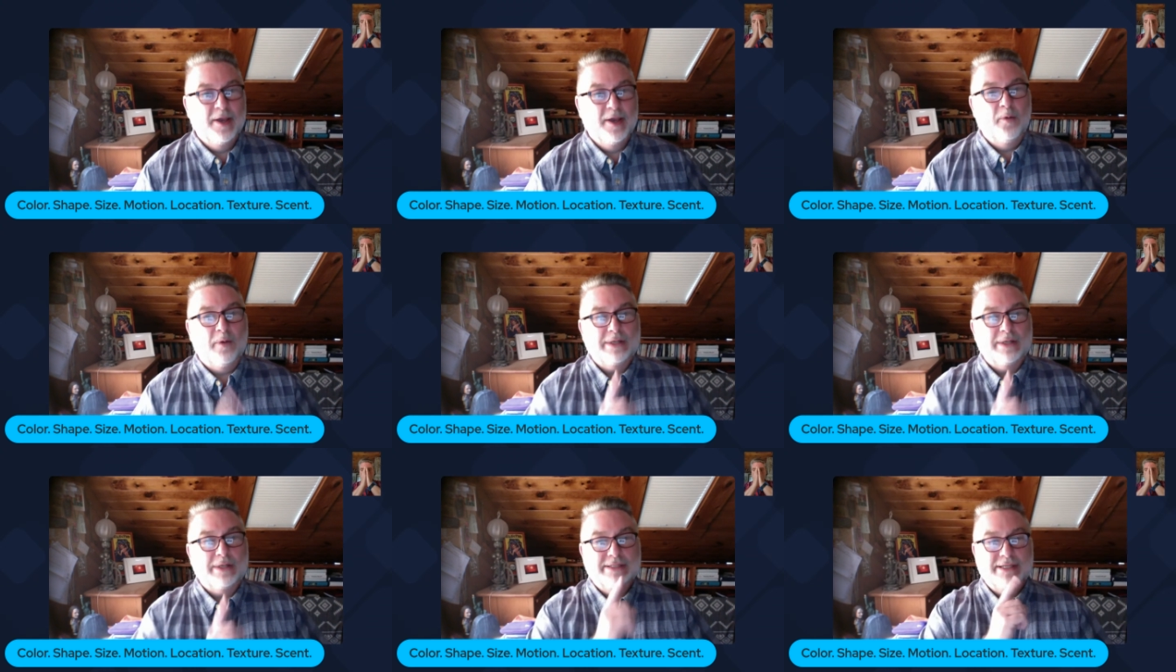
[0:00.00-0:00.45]

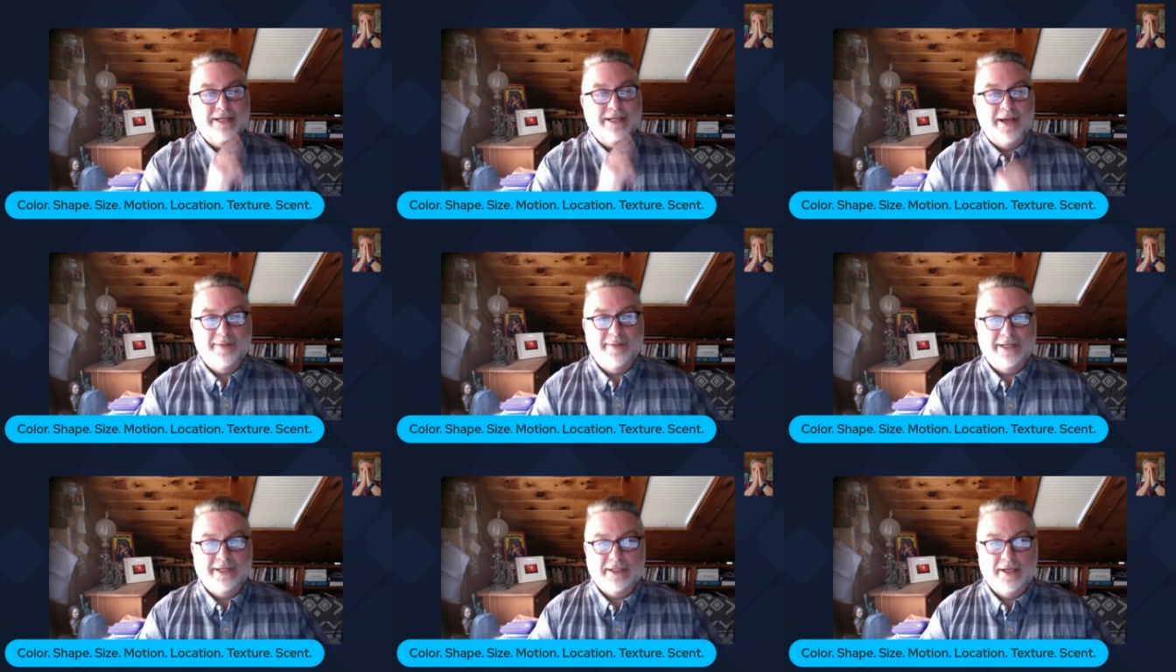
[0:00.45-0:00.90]
What's the
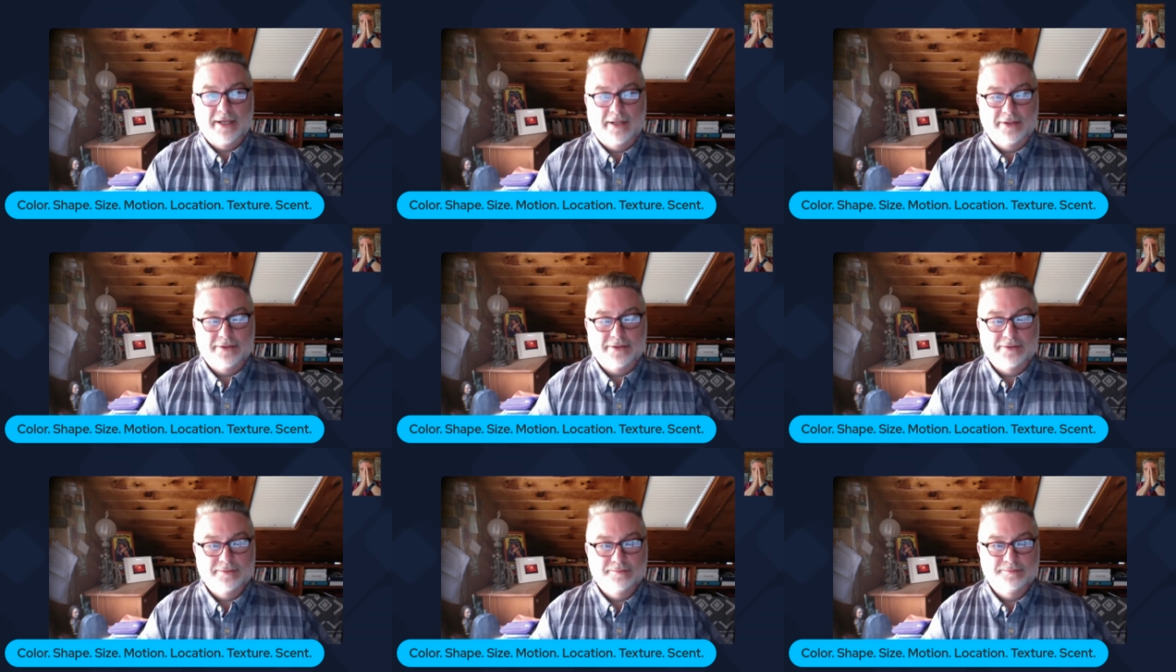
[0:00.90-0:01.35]
dominant
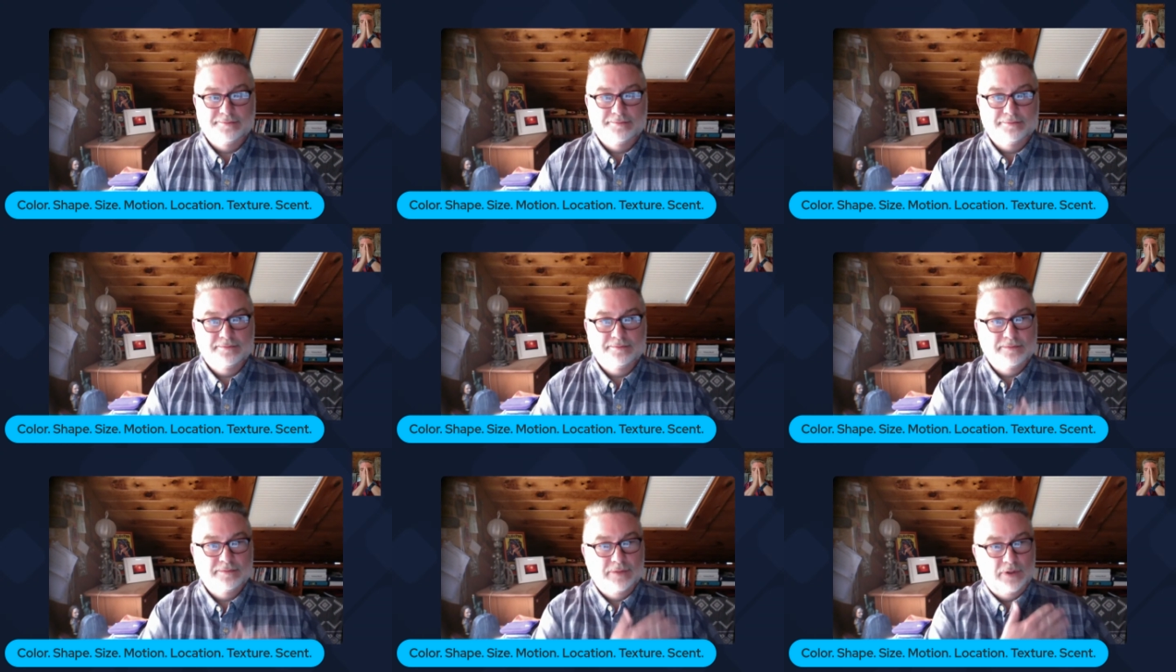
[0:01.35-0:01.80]
color?
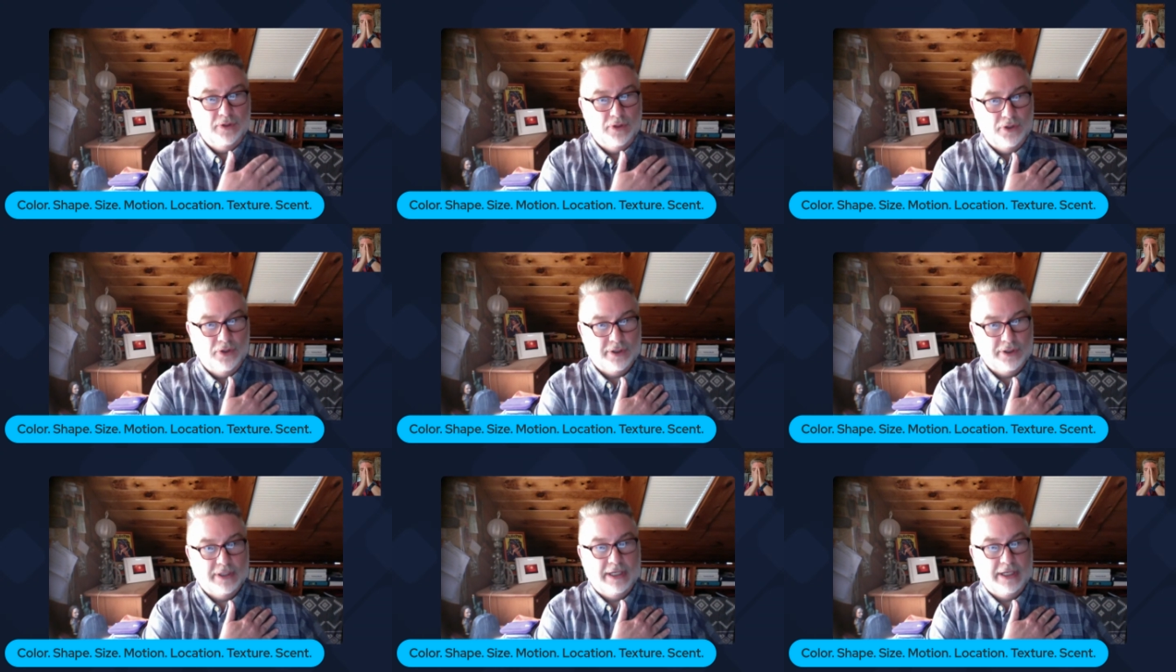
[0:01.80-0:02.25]

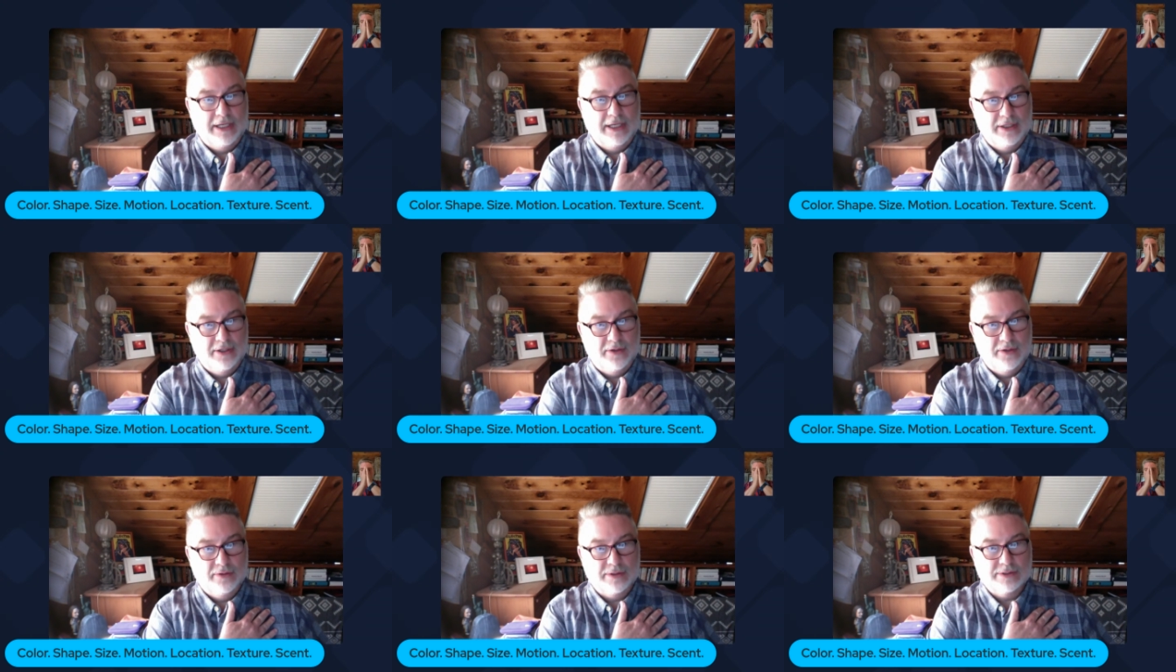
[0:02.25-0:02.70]
Look and
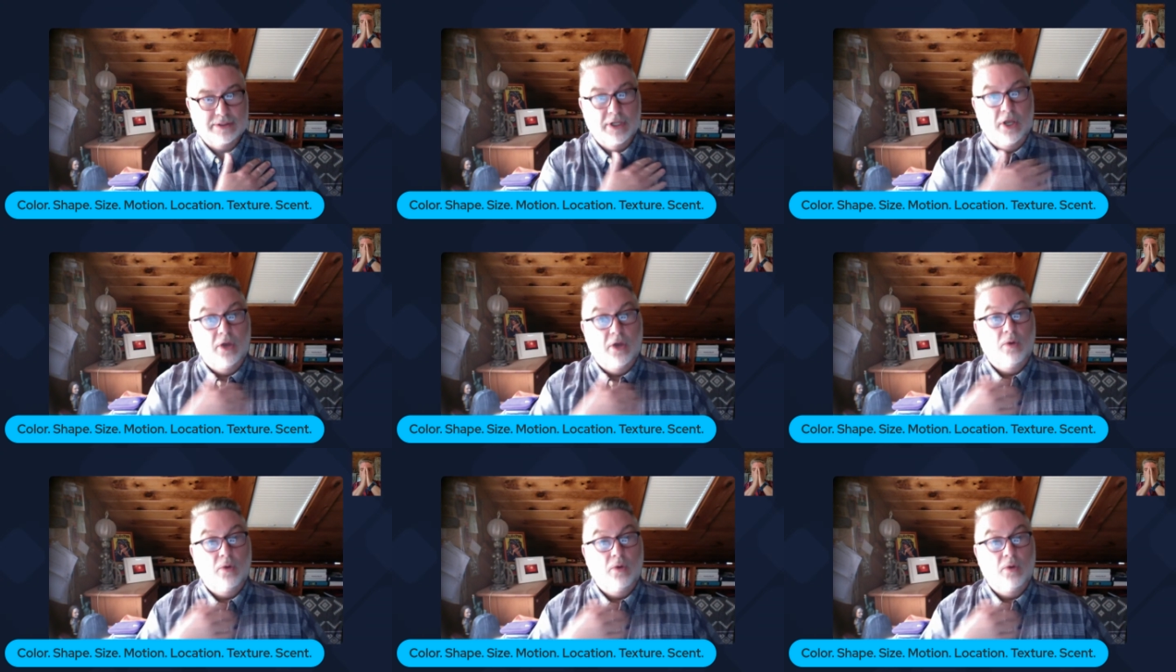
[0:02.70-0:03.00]
notice.